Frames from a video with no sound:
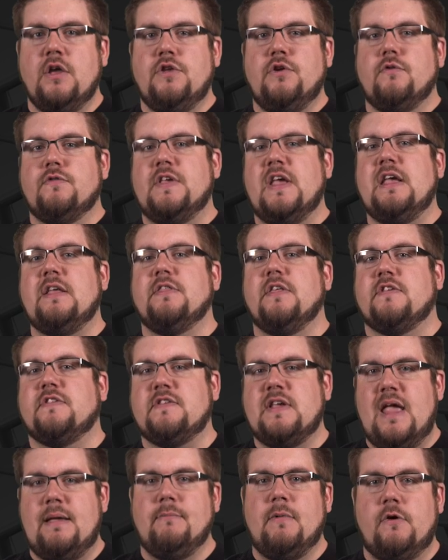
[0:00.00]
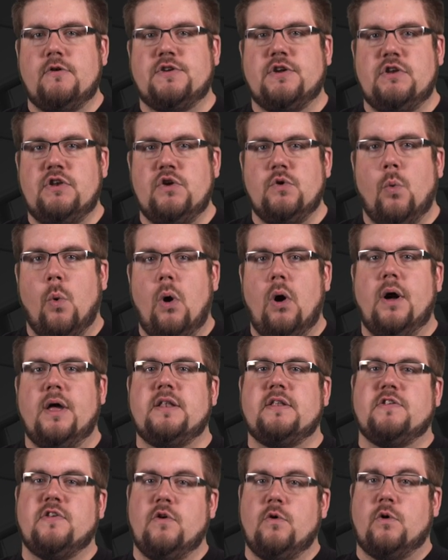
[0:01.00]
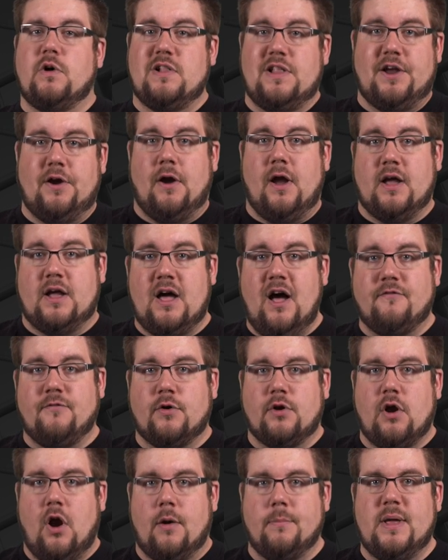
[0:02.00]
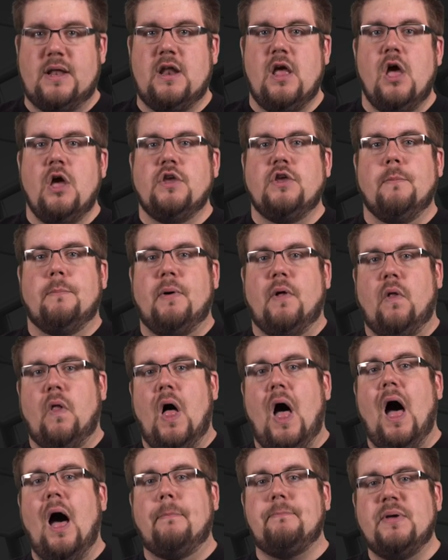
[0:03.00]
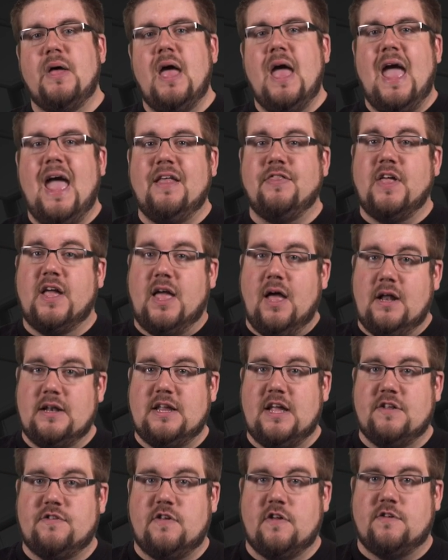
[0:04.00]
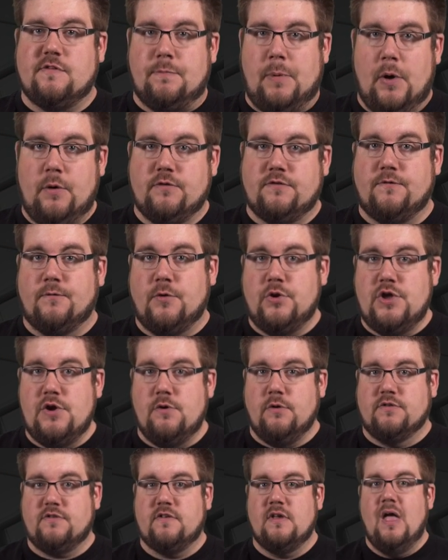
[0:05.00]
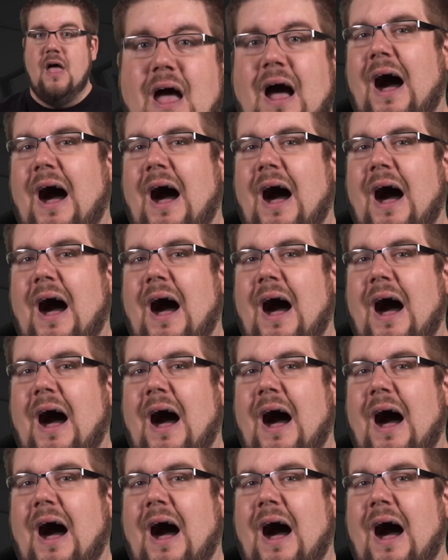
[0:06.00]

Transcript: Using the same motion you would to clear a cover garment, you pull up and the gun gets exposed for use.